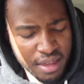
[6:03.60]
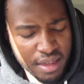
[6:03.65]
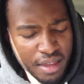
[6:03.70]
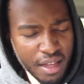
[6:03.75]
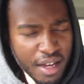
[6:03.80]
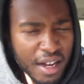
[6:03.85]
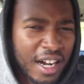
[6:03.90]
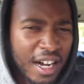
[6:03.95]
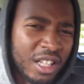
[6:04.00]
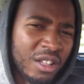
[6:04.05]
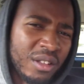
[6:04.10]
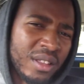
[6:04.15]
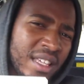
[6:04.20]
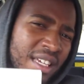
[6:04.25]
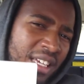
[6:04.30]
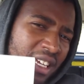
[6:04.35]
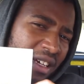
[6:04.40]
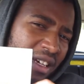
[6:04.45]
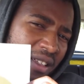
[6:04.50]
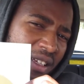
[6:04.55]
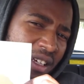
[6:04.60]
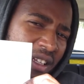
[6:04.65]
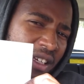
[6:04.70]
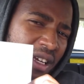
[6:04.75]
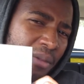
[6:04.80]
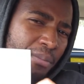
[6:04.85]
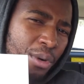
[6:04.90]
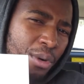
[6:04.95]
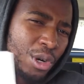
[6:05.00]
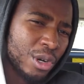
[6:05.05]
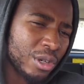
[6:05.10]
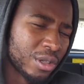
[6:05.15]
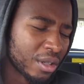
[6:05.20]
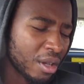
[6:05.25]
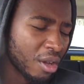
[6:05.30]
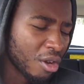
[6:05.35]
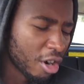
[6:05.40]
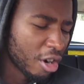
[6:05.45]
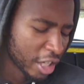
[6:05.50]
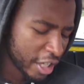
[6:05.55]
the art of thinking clearly, a book on
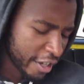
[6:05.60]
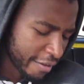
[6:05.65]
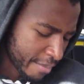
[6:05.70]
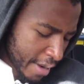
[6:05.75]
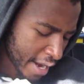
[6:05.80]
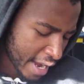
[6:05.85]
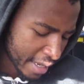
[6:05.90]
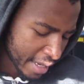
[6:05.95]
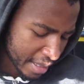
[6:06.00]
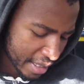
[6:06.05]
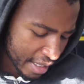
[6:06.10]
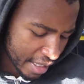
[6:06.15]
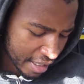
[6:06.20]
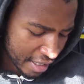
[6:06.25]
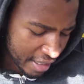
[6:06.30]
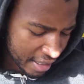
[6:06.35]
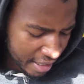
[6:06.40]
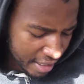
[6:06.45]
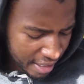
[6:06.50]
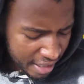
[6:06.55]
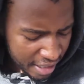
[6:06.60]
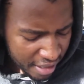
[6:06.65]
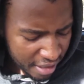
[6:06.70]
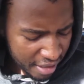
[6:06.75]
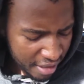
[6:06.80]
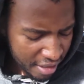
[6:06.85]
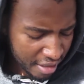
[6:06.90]
cognitive biases,